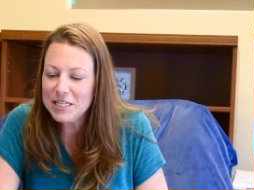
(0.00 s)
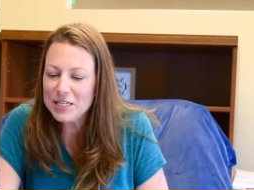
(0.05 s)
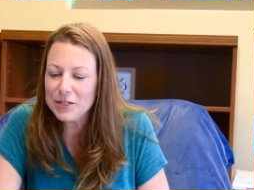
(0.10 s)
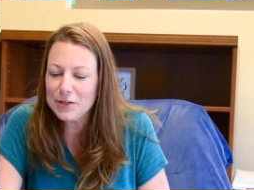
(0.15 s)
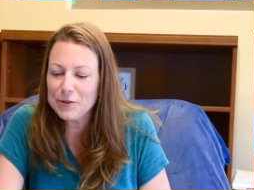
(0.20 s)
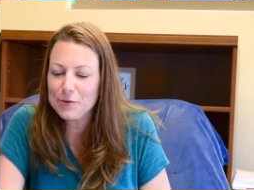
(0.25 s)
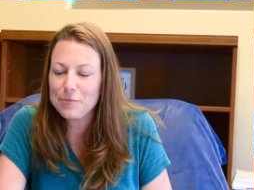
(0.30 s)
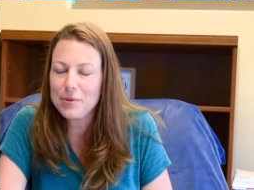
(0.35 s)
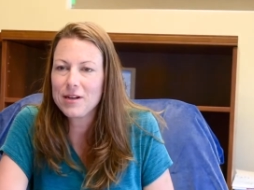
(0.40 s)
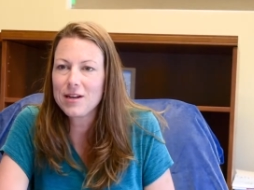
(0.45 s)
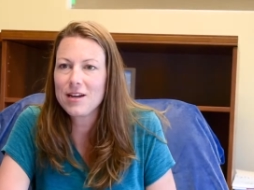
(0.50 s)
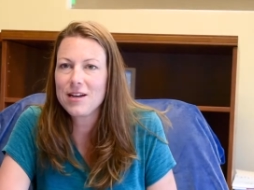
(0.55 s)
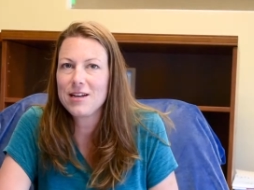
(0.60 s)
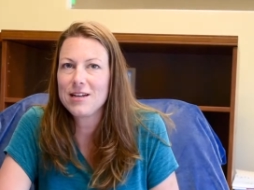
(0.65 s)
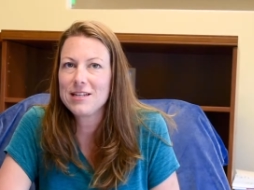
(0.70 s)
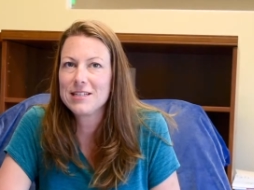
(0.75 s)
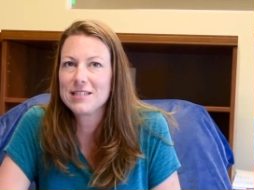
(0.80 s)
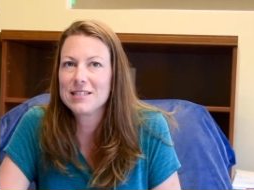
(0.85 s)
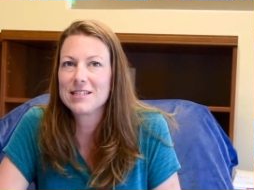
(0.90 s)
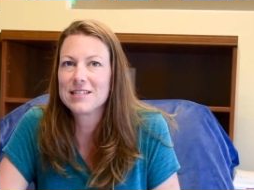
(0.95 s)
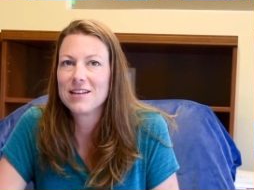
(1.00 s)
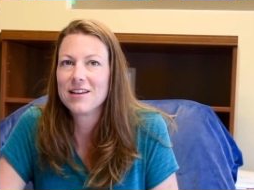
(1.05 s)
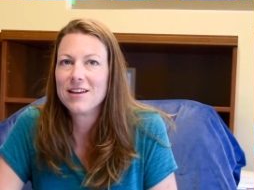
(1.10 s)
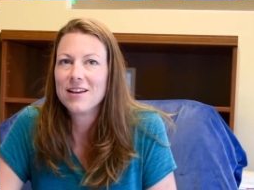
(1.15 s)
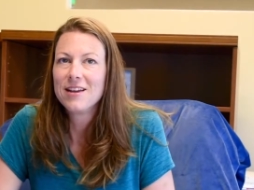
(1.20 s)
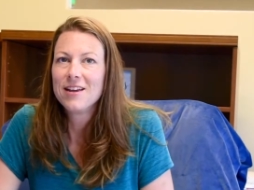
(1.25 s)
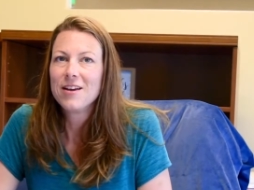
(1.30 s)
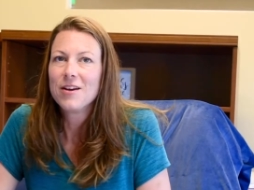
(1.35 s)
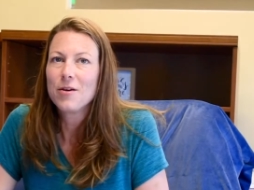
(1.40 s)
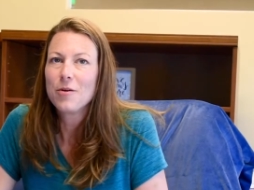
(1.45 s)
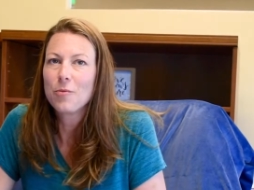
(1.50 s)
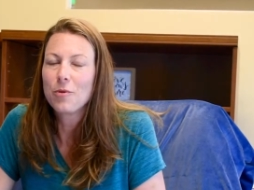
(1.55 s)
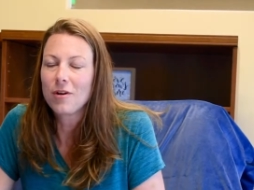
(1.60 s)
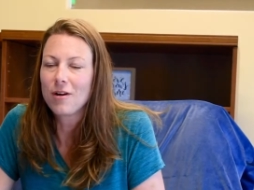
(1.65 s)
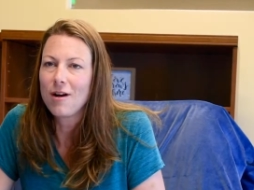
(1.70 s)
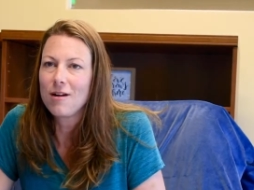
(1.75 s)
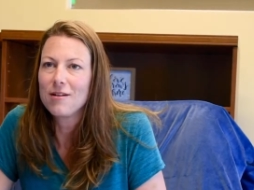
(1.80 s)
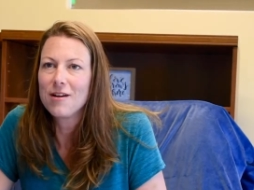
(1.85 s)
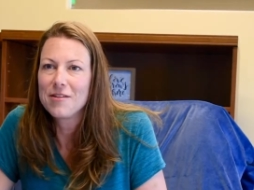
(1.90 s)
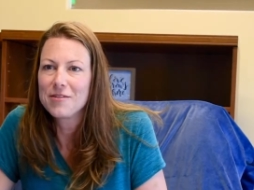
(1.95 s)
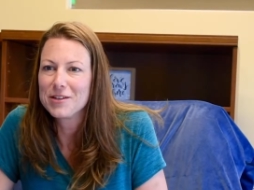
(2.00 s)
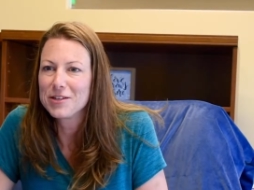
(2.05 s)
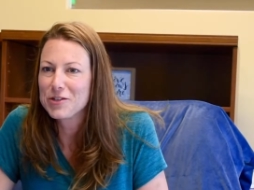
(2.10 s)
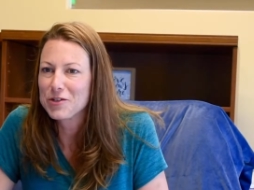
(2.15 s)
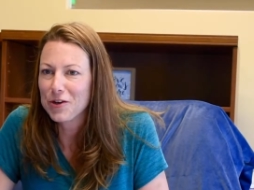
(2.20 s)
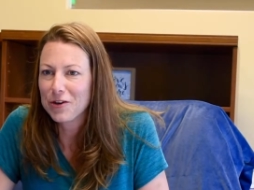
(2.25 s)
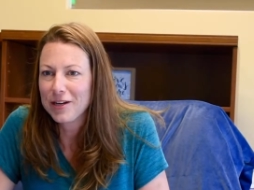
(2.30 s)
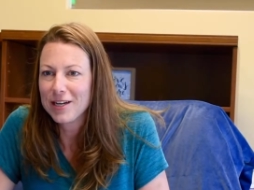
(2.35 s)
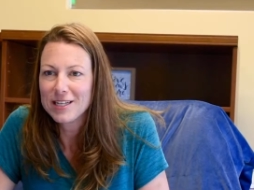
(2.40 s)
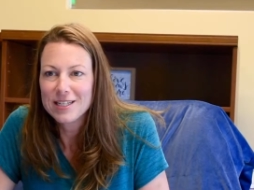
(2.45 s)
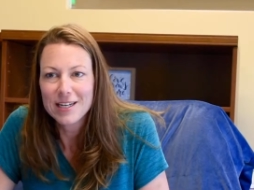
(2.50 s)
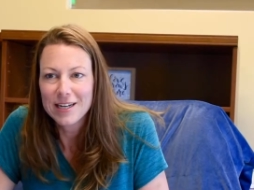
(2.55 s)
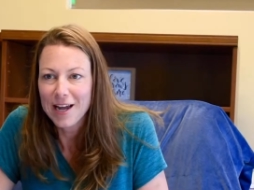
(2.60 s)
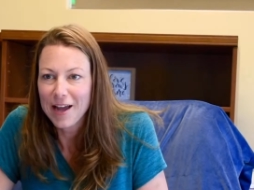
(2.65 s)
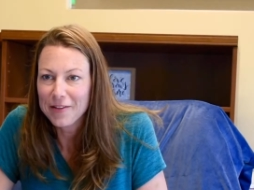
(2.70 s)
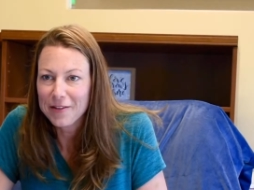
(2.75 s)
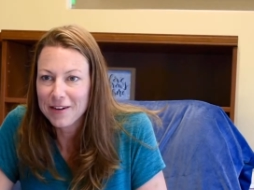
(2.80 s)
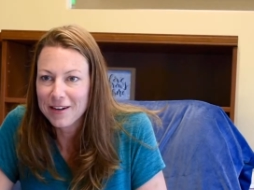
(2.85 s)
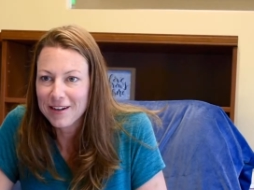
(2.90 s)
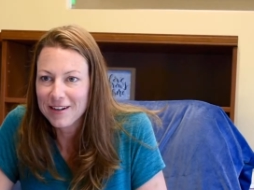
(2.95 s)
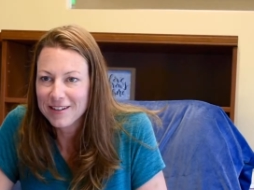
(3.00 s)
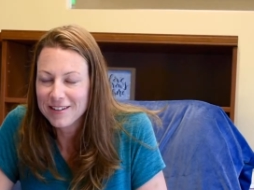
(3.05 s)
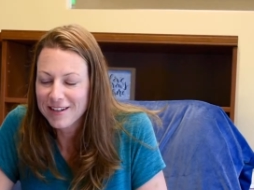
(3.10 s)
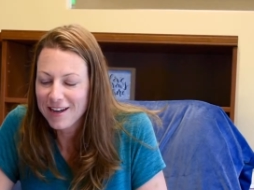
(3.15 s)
do because we're all on this journey together.